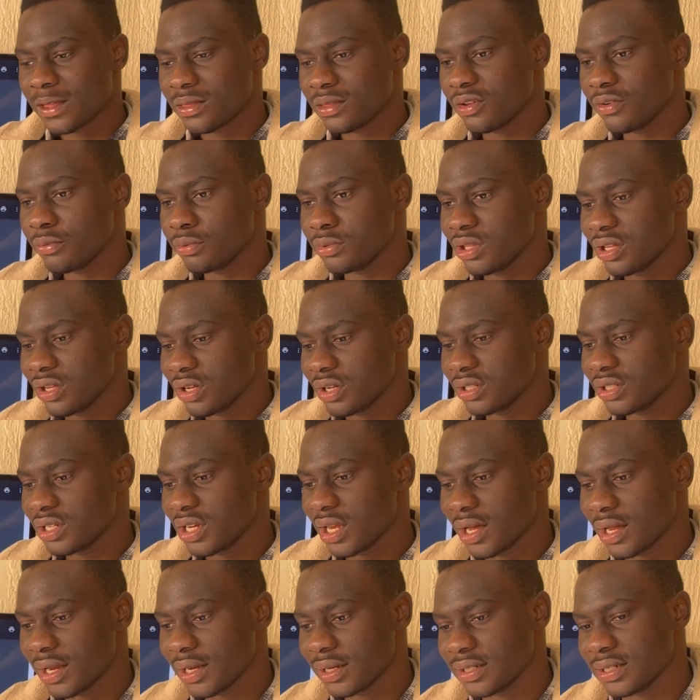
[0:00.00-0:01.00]

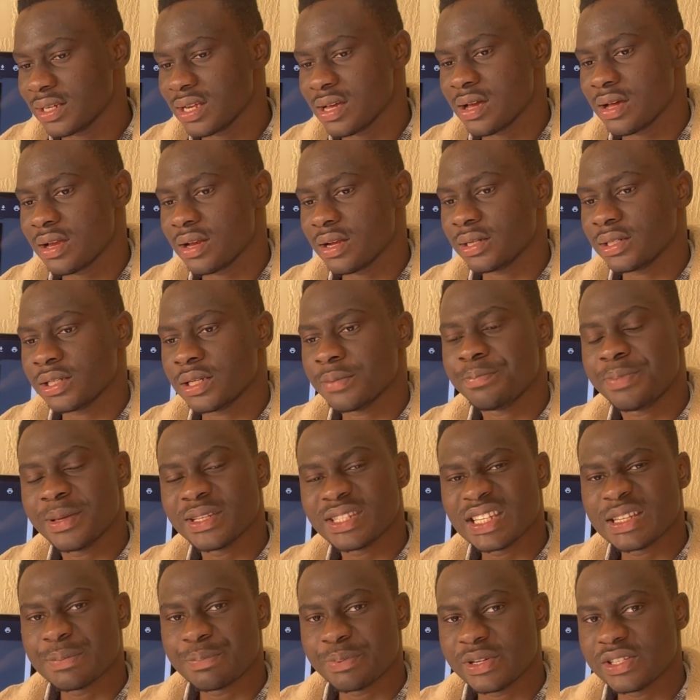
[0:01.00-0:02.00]
the
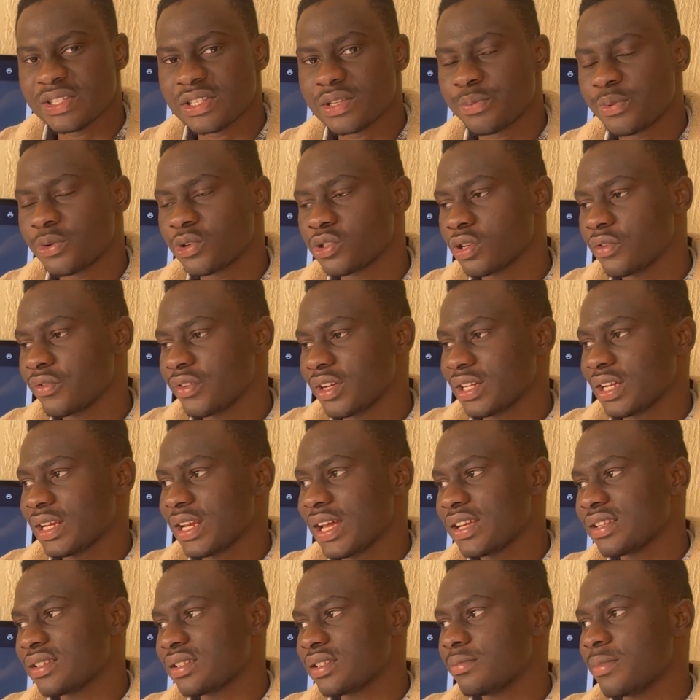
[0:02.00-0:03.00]
basic principles of
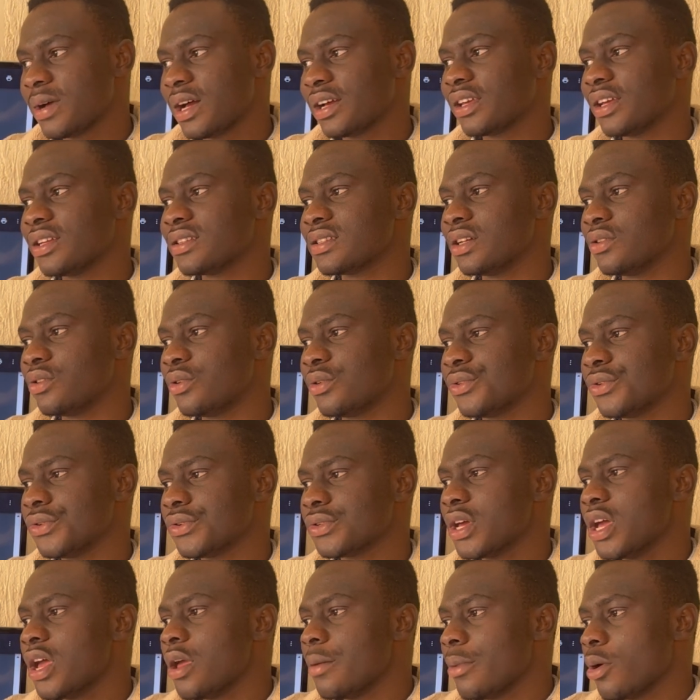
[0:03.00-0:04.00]
analyzing markets and all
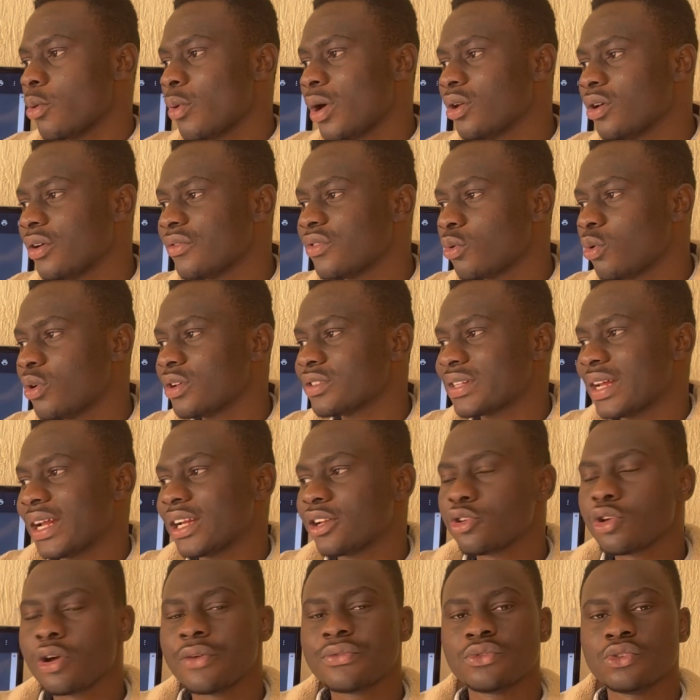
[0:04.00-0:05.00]
those. But one of the ones I'd
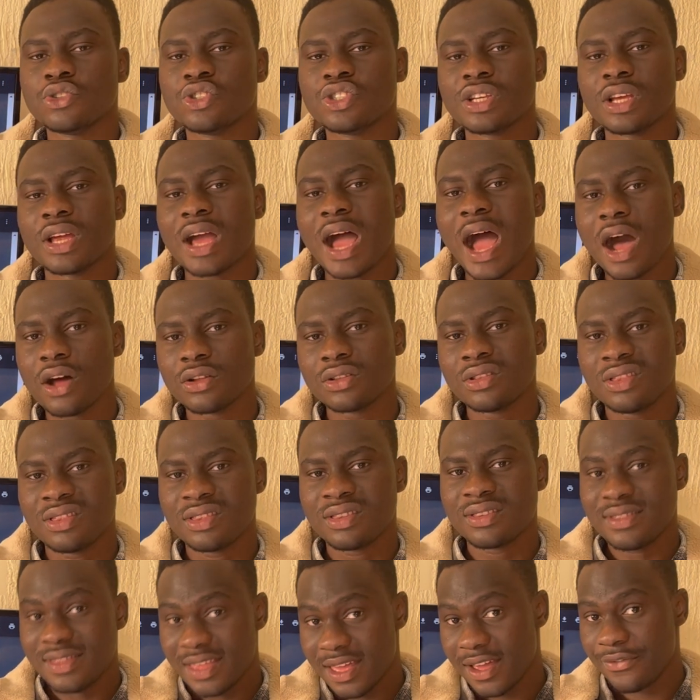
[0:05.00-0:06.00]
love to share out
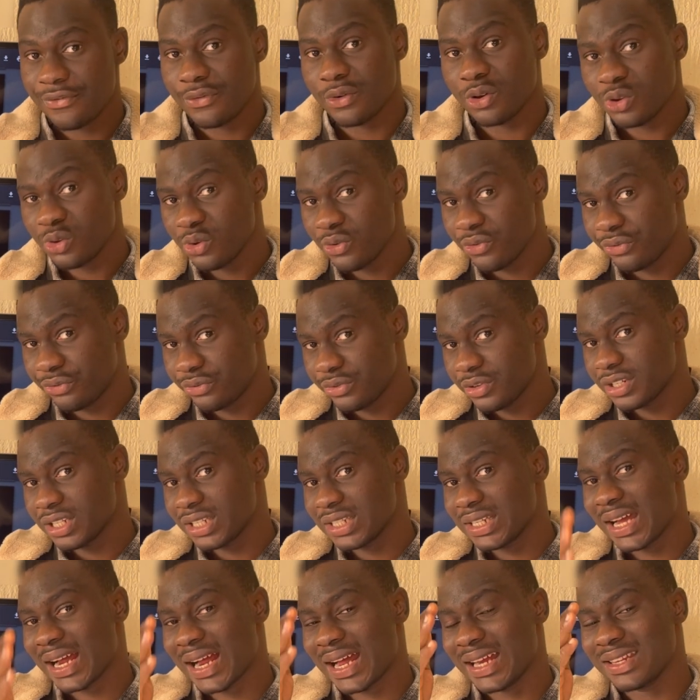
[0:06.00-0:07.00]
there for you freely
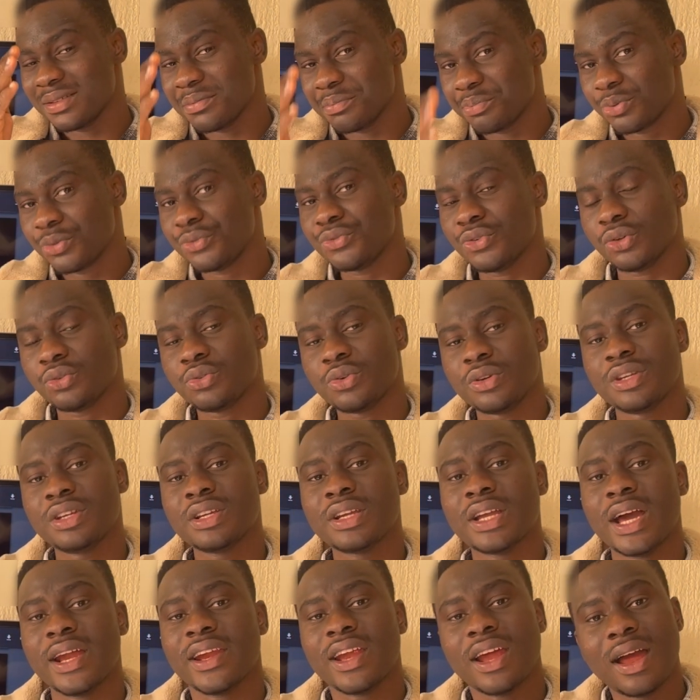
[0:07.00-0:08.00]
that can improve your trading
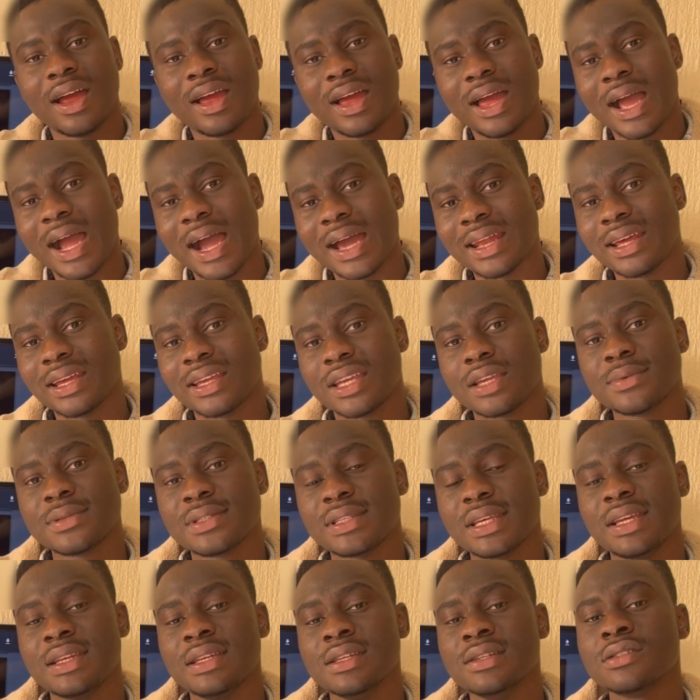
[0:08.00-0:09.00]
career, and I keep
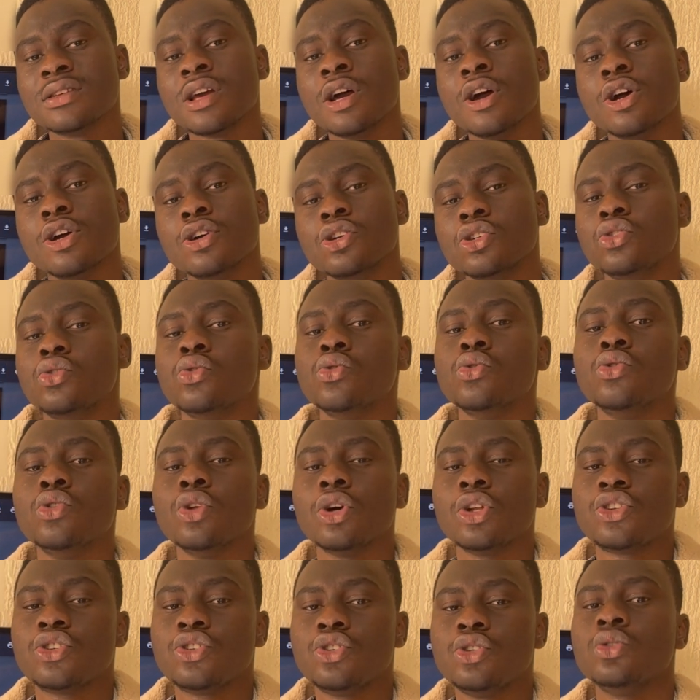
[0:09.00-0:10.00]
saying it, do
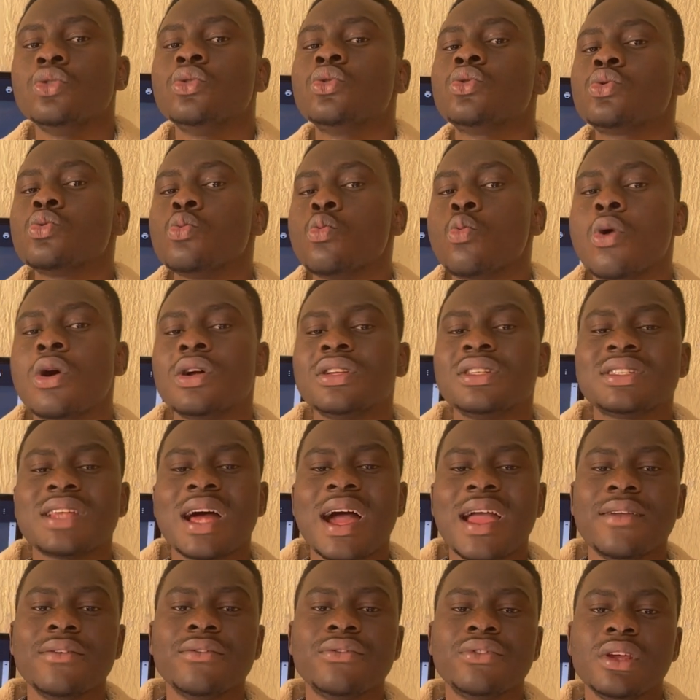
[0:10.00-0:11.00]
not use one
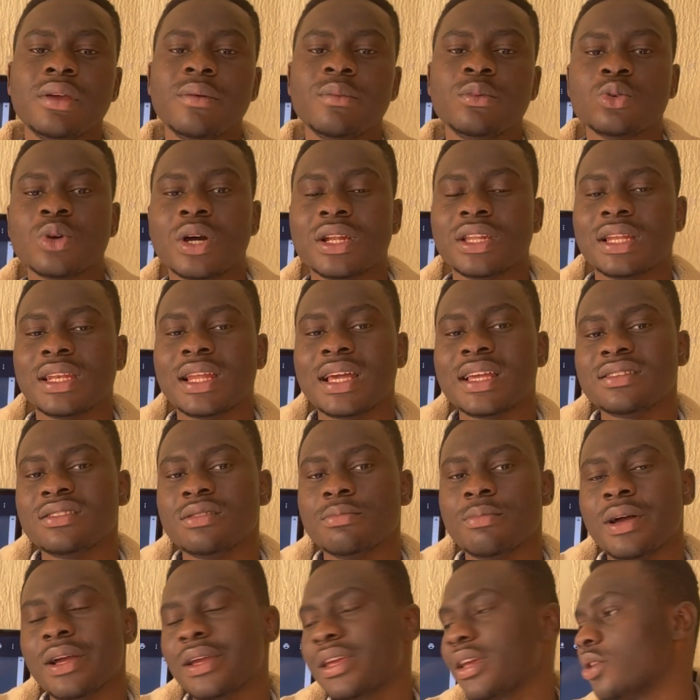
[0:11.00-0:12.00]
time frame to analyze
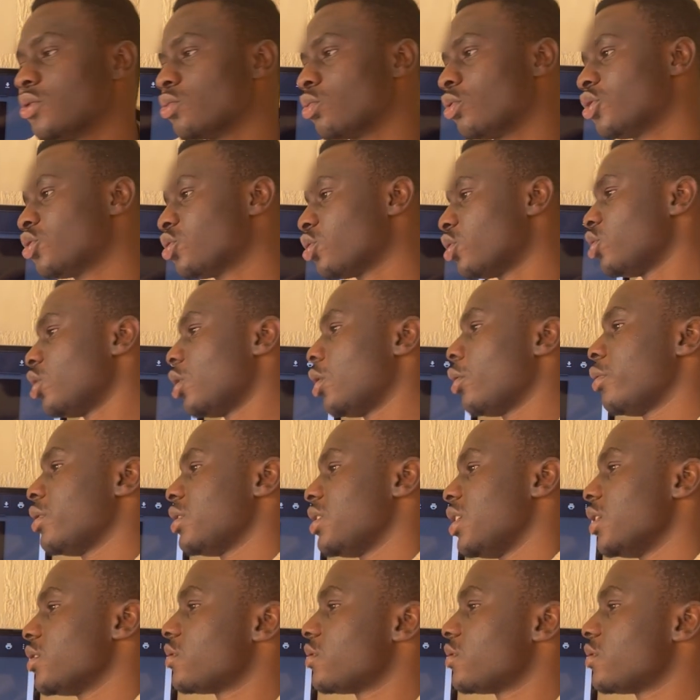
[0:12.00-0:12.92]
the market. Once you're done with